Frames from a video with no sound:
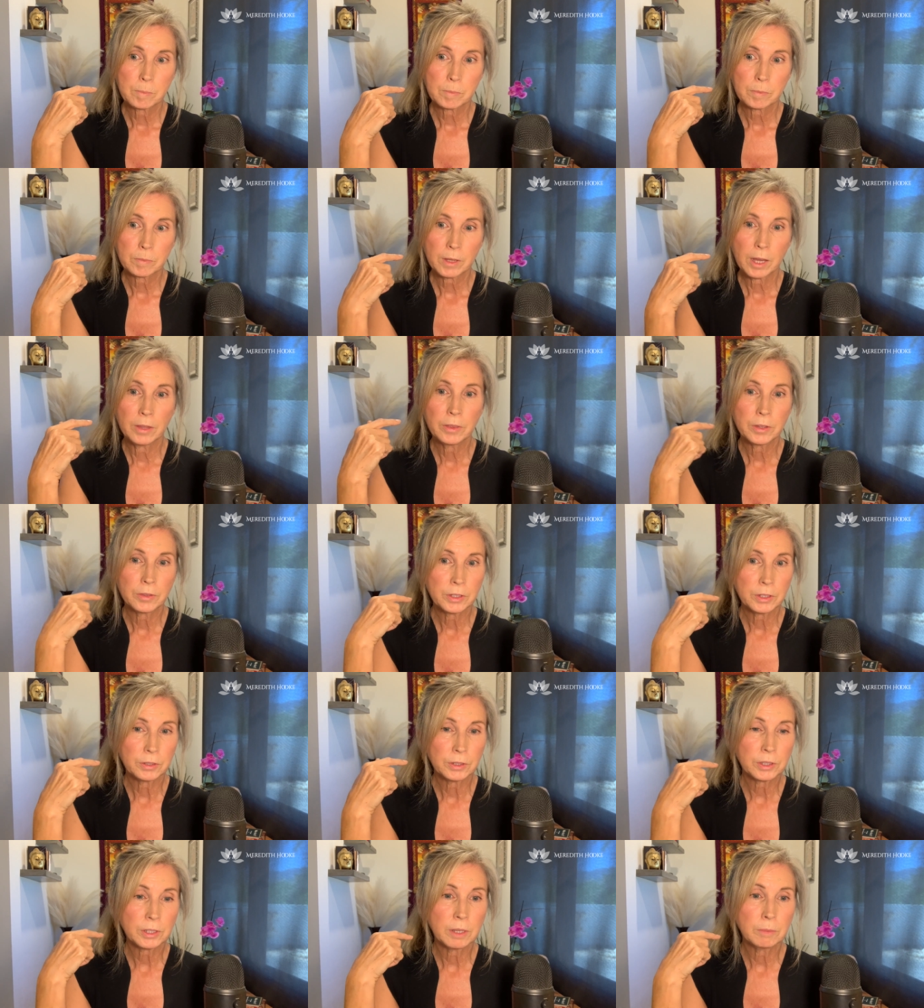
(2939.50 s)
and that there
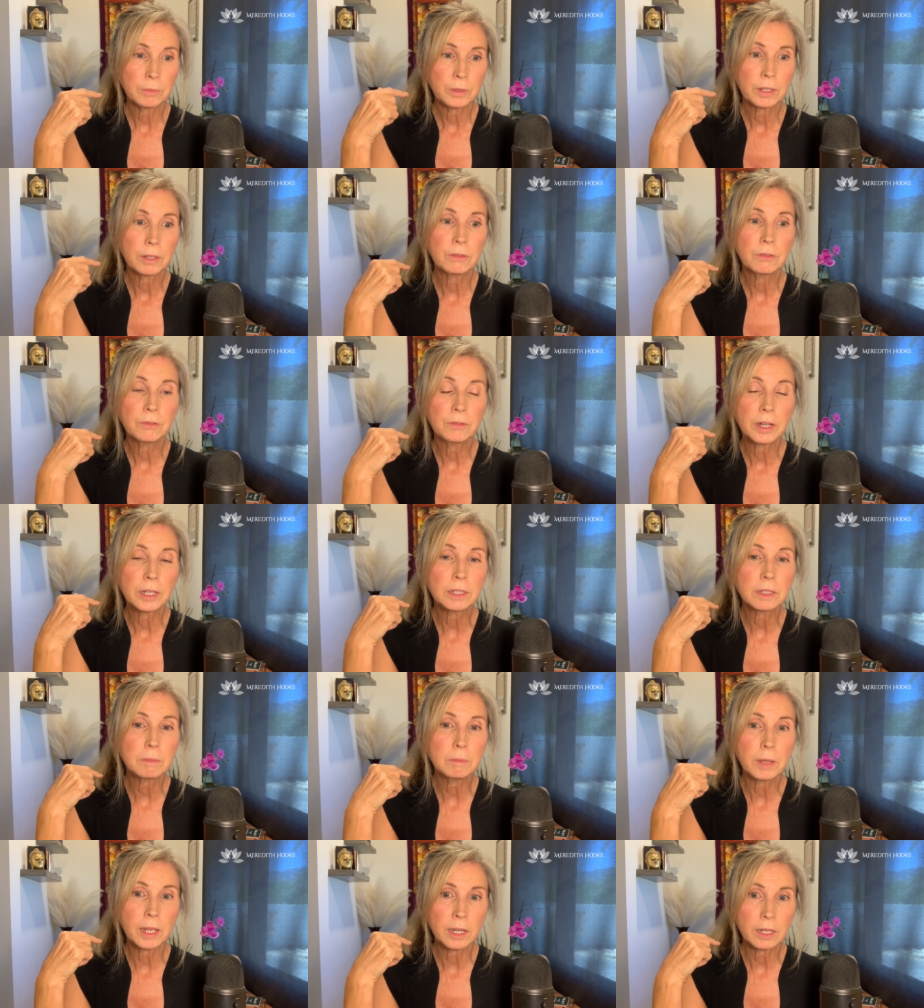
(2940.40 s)
is something
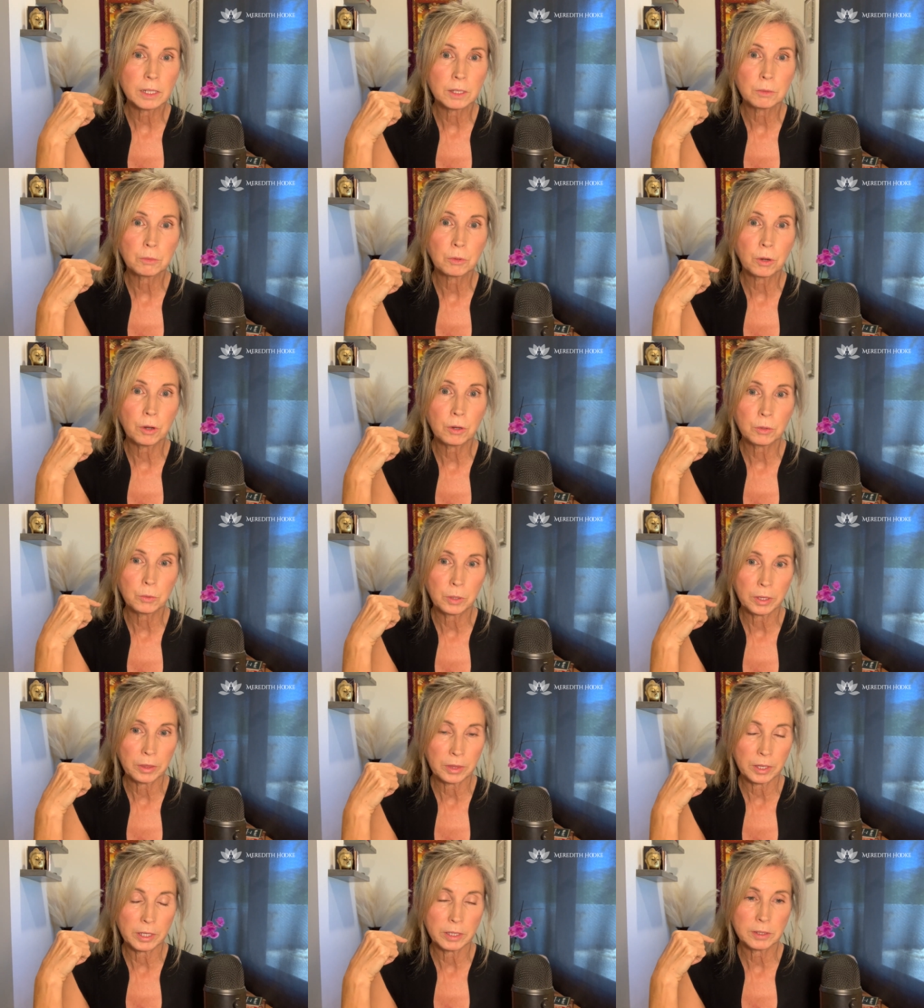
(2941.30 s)
fundamentally wrong with
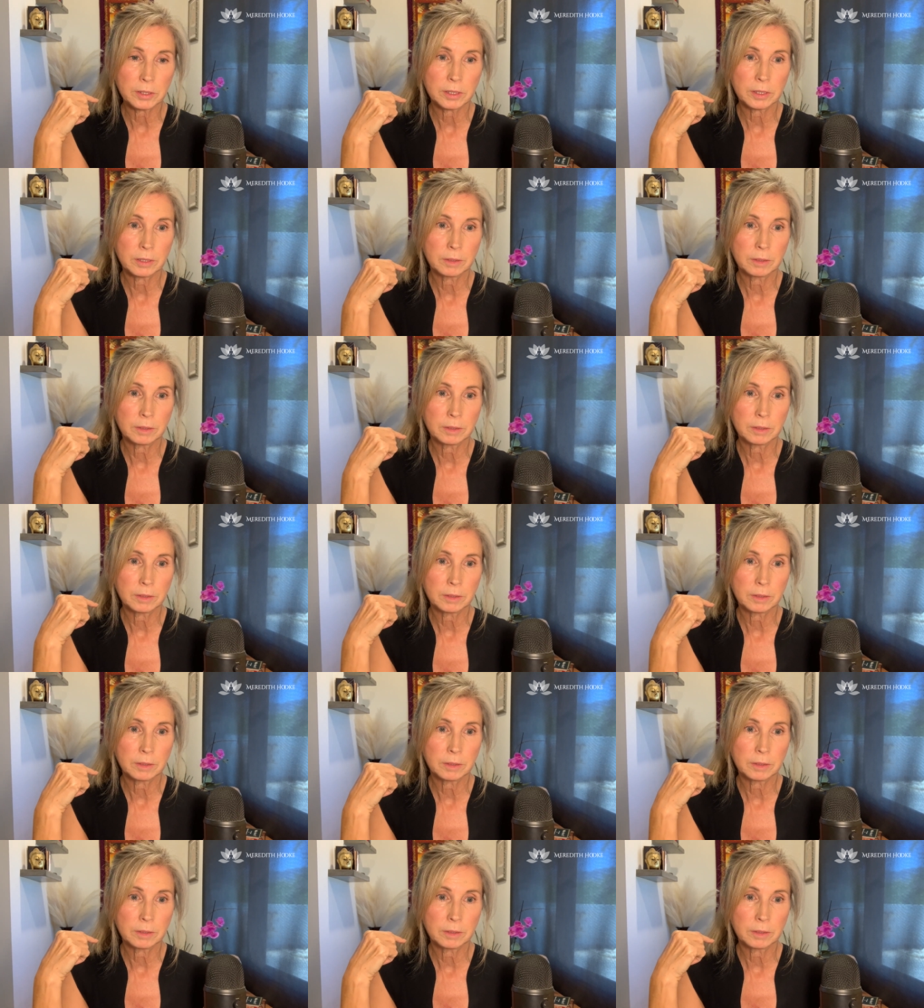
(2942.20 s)
us,